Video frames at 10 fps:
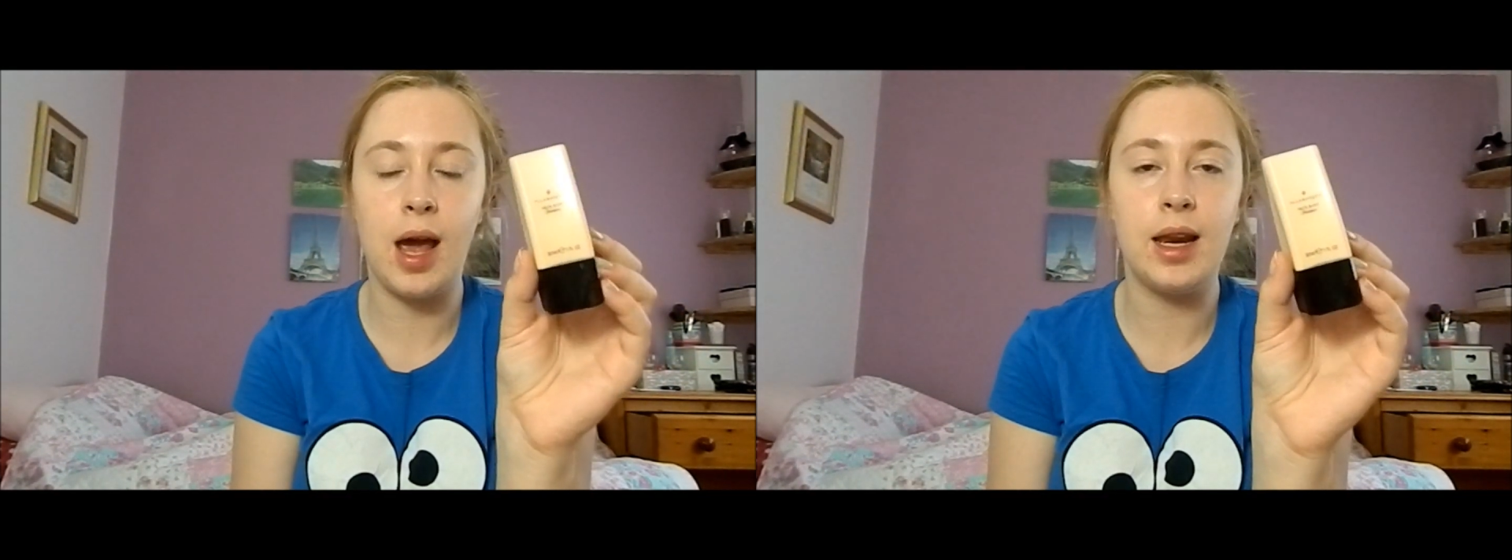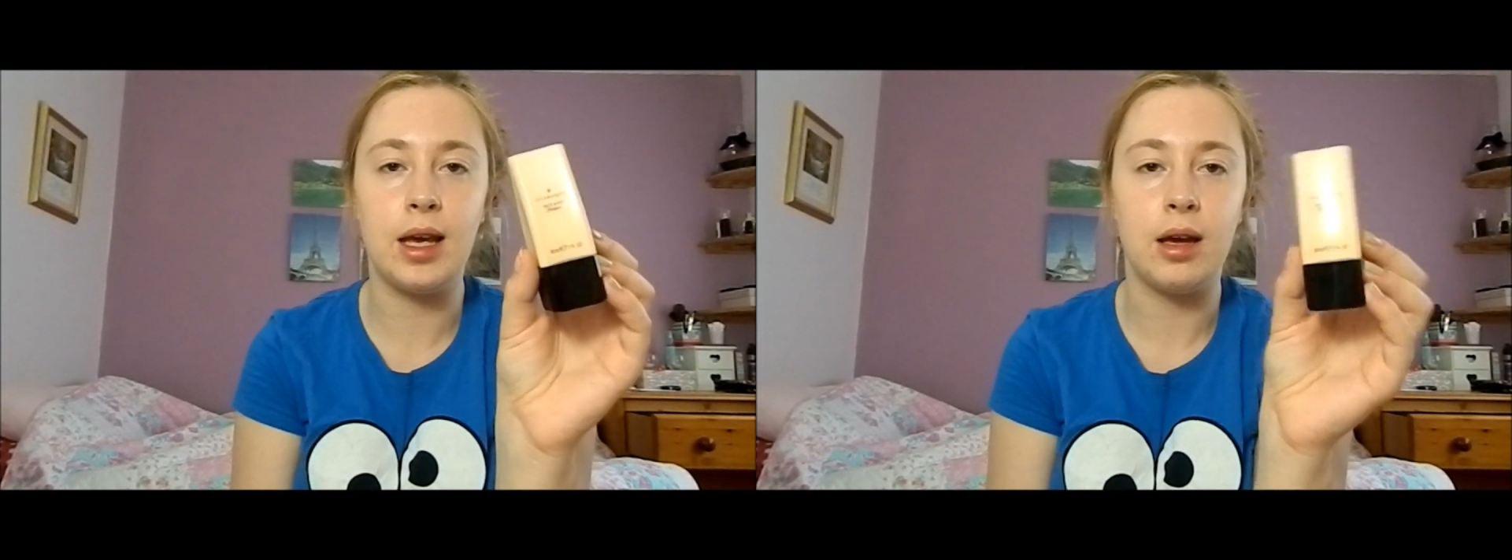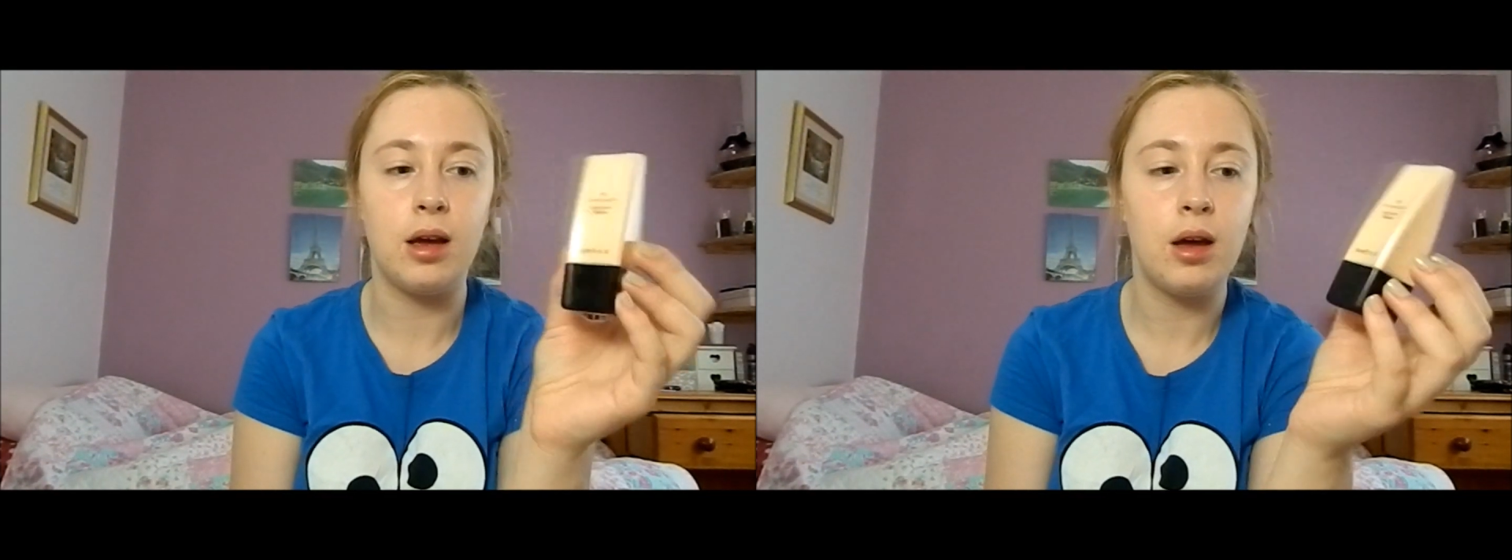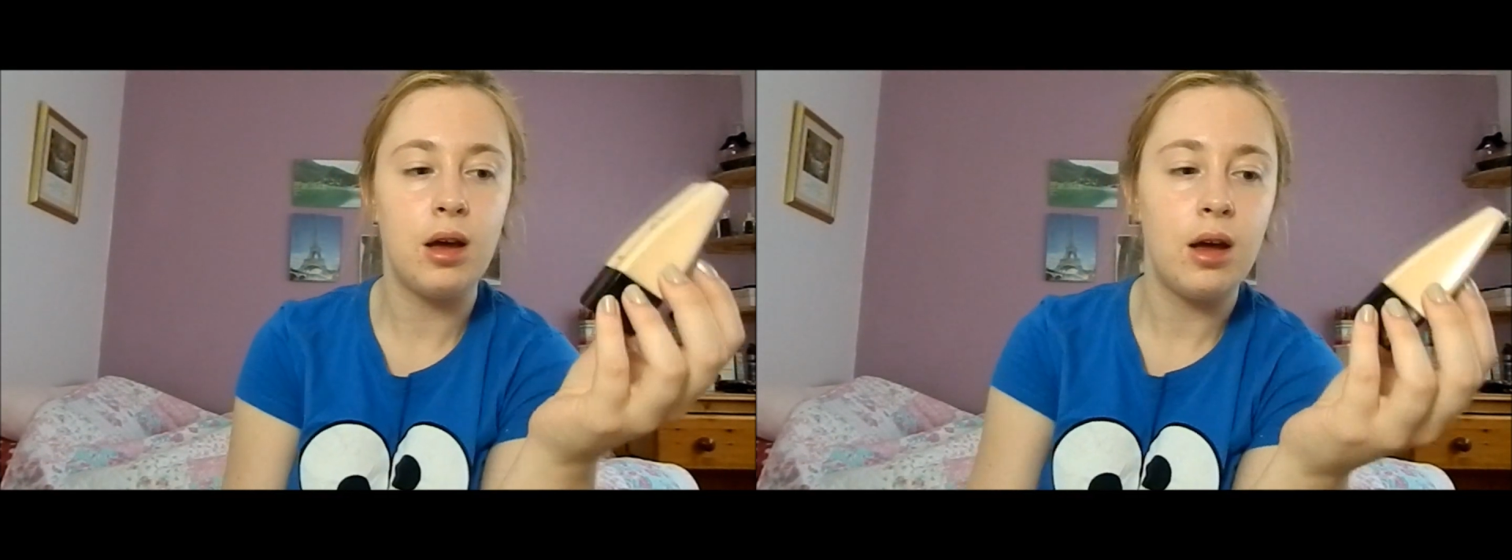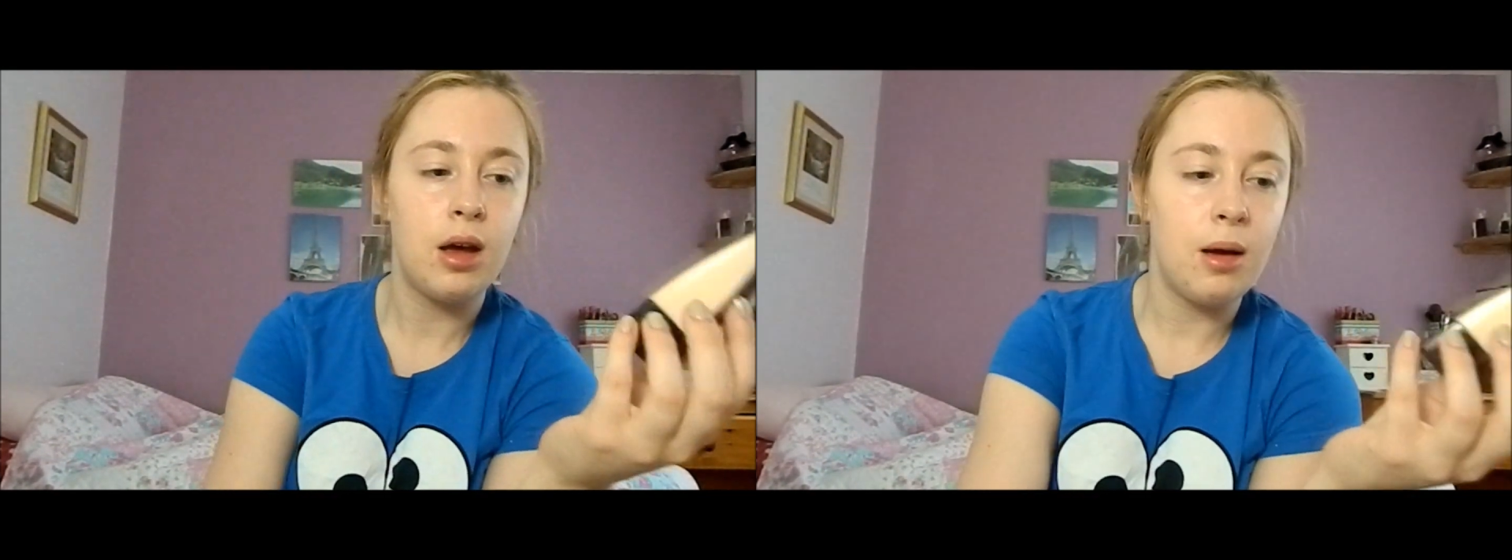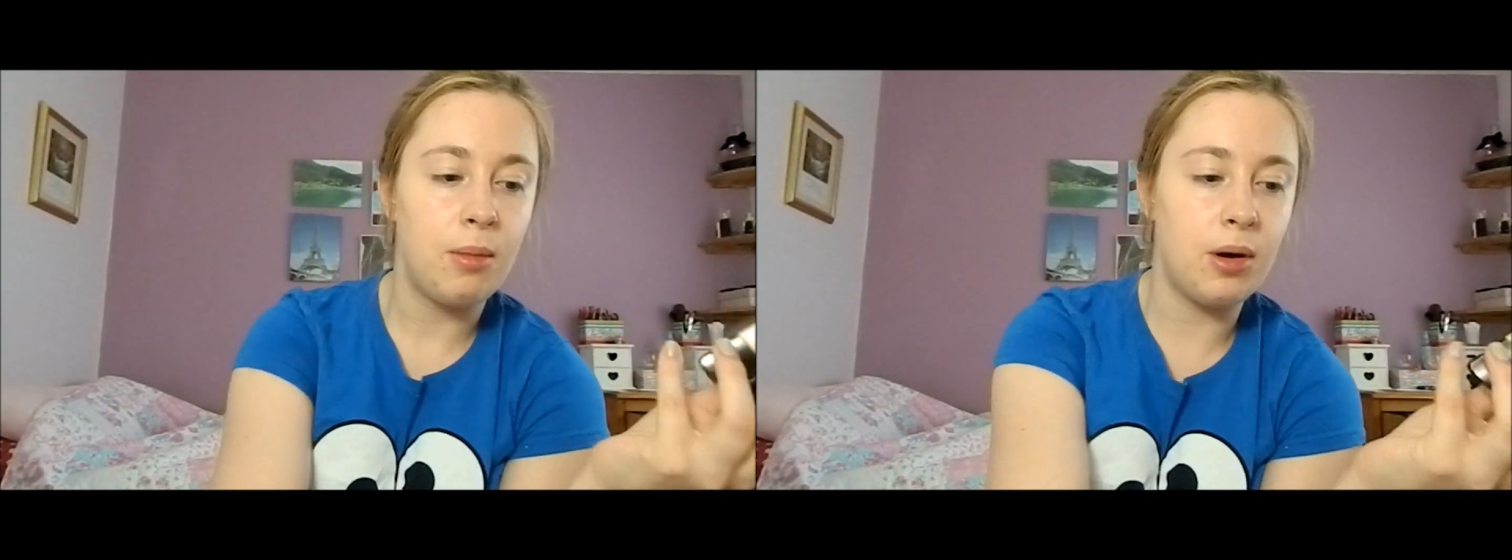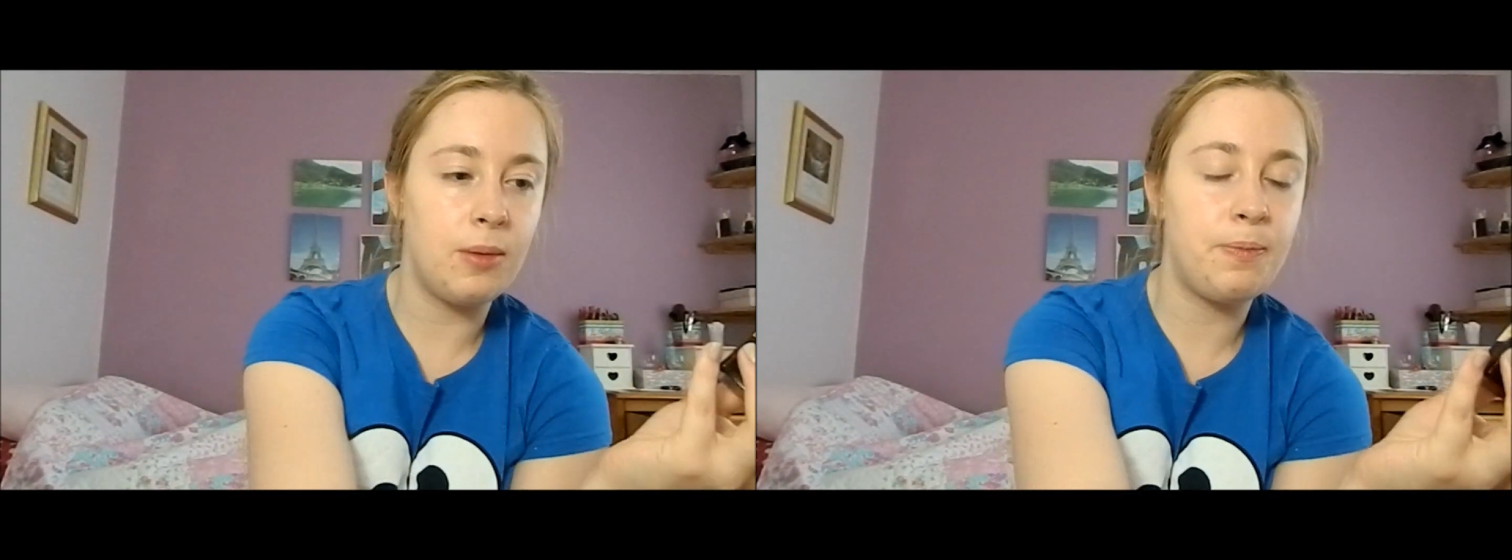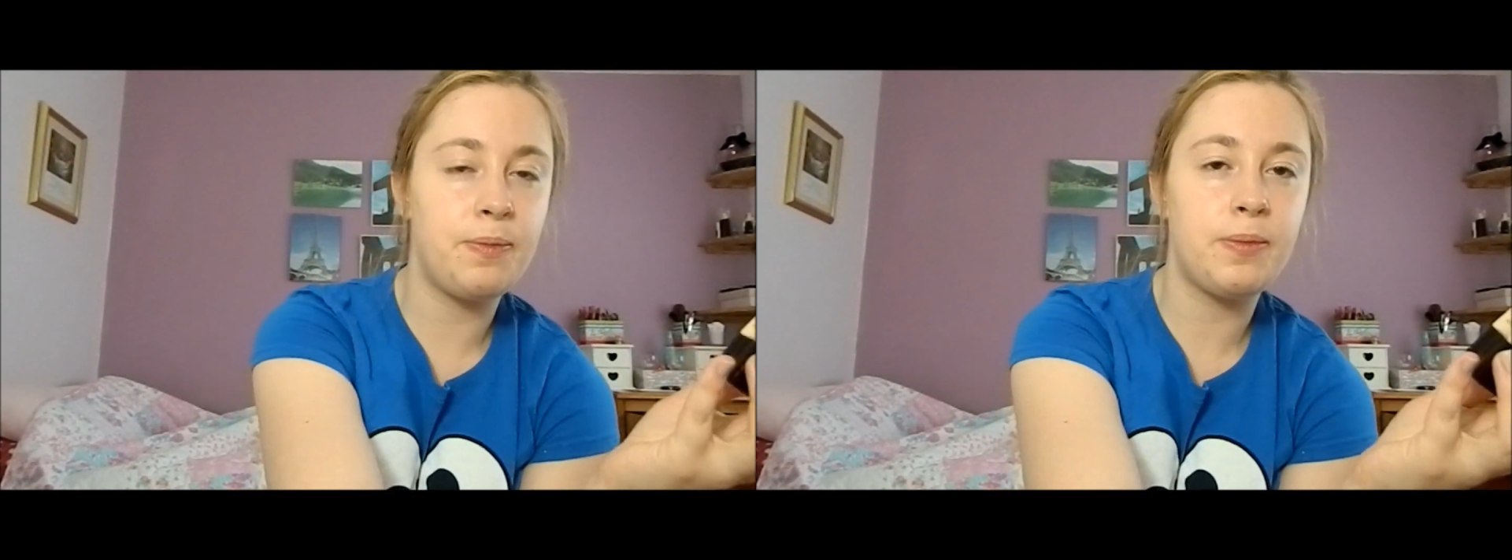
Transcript: tiny. But